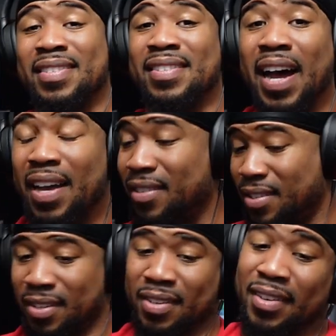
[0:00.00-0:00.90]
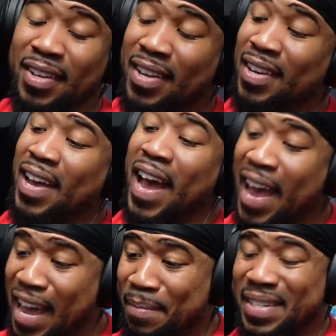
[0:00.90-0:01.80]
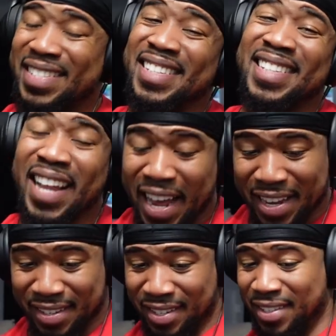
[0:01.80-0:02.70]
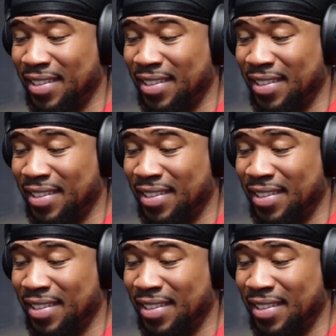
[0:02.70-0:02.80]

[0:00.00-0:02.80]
nice. Ab is nice.